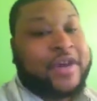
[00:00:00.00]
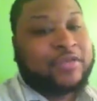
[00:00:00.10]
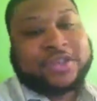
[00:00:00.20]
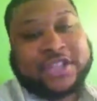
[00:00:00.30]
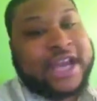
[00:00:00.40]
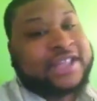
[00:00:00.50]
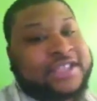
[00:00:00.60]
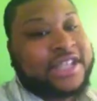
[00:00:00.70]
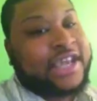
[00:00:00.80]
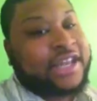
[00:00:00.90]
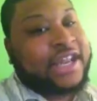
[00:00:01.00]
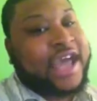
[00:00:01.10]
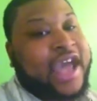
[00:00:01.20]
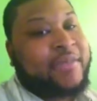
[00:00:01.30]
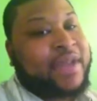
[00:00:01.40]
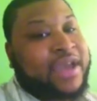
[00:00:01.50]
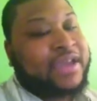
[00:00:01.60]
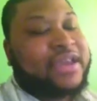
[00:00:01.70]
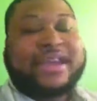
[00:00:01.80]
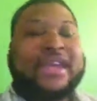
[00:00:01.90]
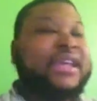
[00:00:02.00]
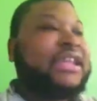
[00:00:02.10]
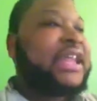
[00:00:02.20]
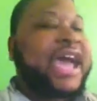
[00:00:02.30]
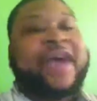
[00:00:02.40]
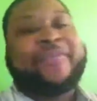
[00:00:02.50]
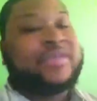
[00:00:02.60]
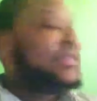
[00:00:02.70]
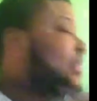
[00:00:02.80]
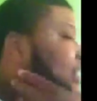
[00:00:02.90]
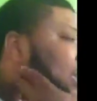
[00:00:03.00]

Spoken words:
folks just like to stay in the limelight. And it happens.